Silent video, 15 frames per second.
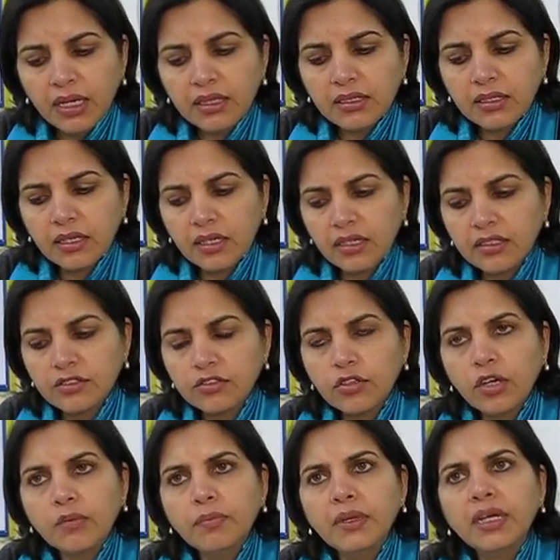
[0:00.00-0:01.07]
But it's
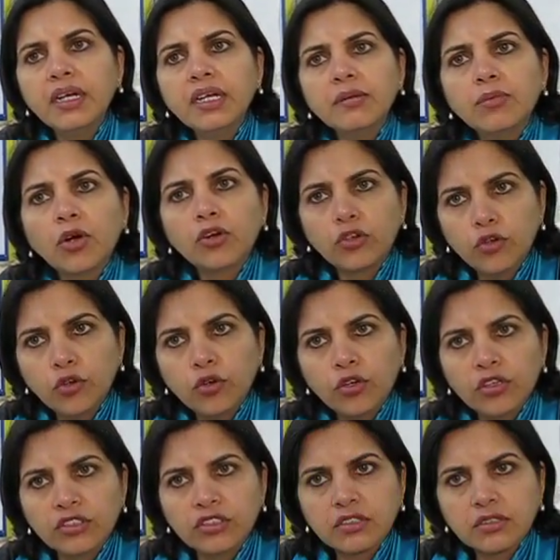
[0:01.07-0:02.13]
not merely about
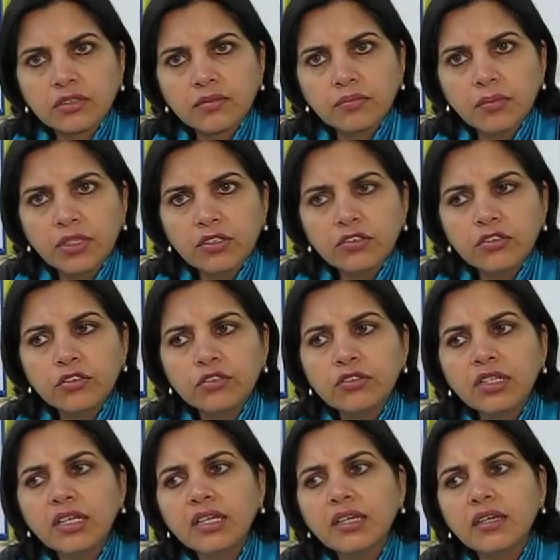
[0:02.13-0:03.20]
low cost, because you
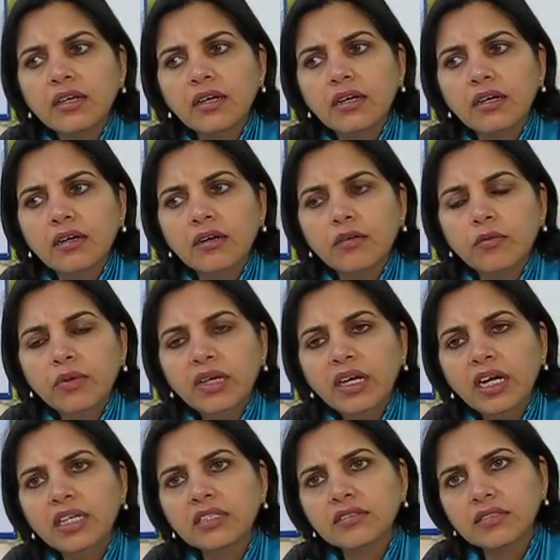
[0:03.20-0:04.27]
see,
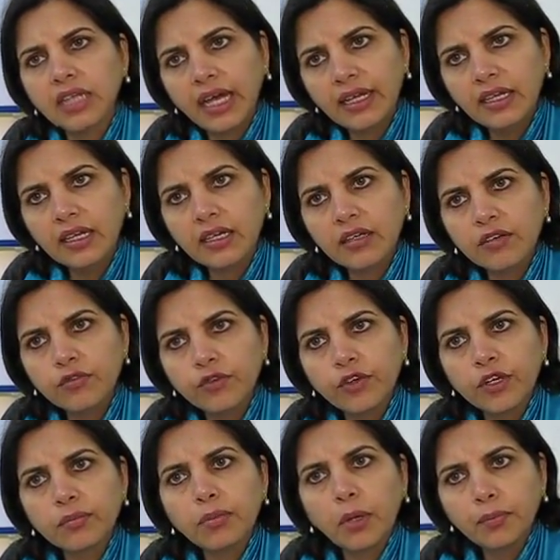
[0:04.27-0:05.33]
we are
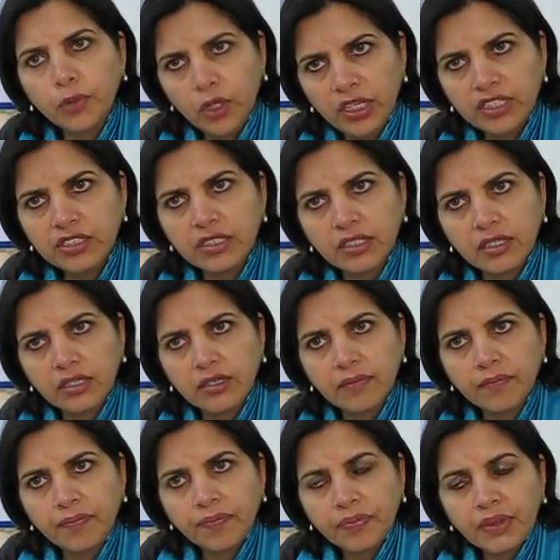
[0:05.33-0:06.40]
designing for a population
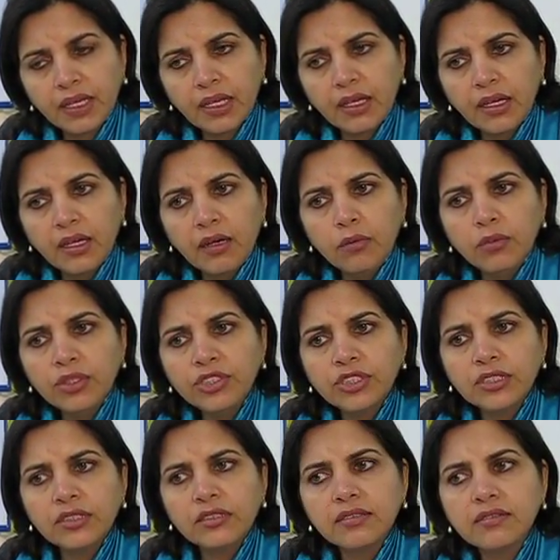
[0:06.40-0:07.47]

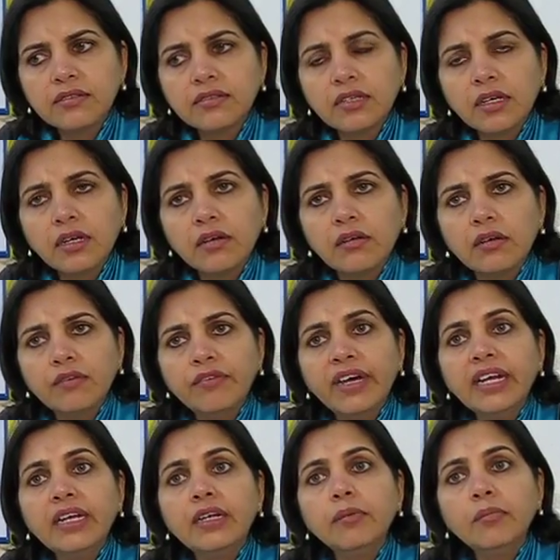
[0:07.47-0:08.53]
which is a
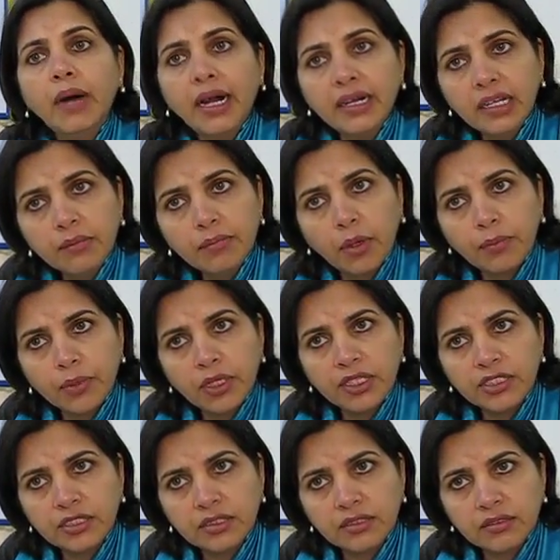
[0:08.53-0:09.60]
very demanding
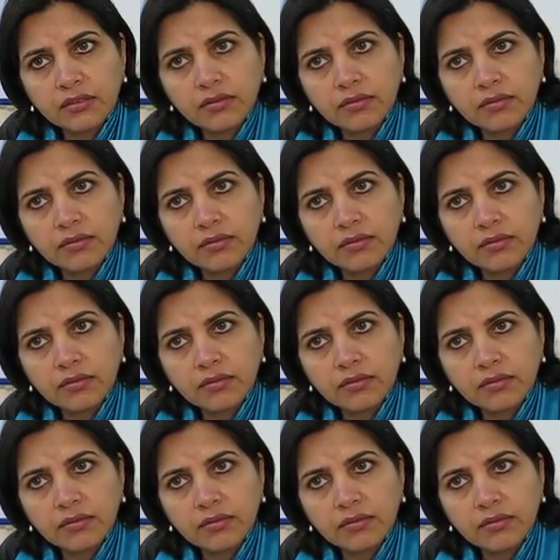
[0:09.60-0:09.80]
population.